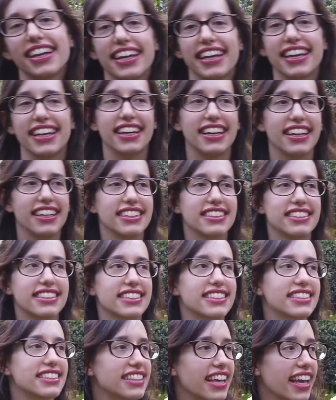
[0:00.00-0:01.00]

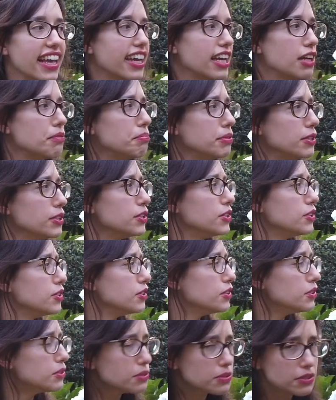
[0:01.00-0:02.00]
It's a
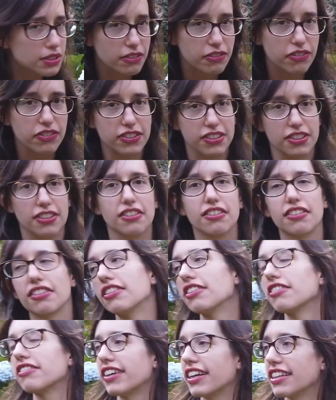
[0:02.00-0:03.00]
beautiful
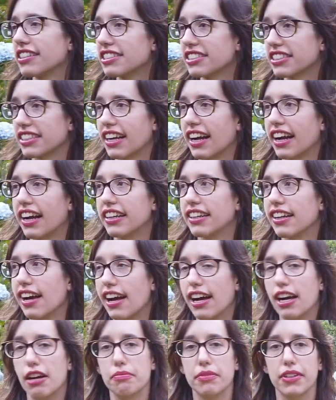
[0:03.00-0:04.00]
restaurant.
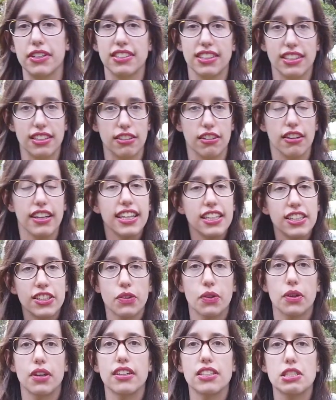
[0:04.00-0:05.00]
Um, there's a little
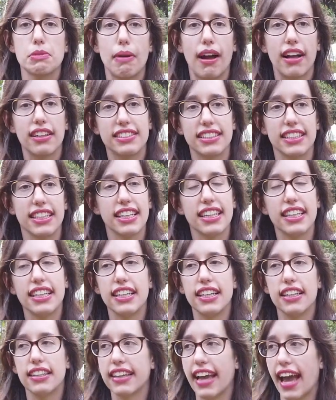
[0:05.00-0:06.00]
indoor spot to
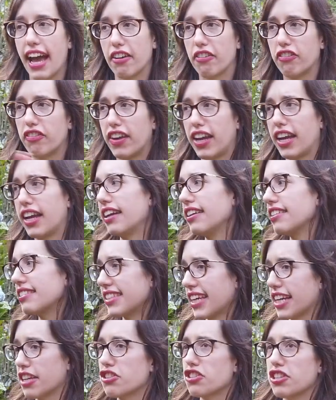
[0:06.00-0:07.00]
eat, cafe
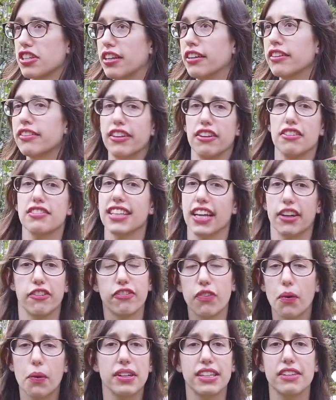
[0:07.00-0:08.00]
section. There's like
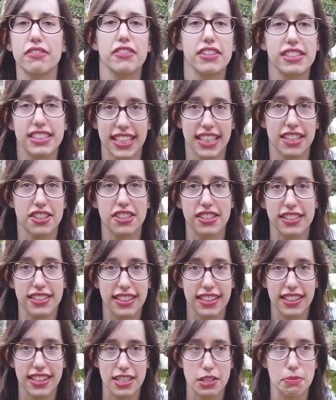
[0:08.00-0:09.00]
four different sections
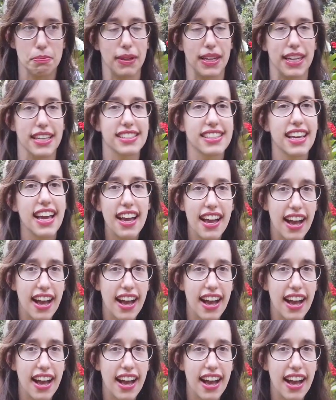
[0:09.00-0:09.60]
to this place.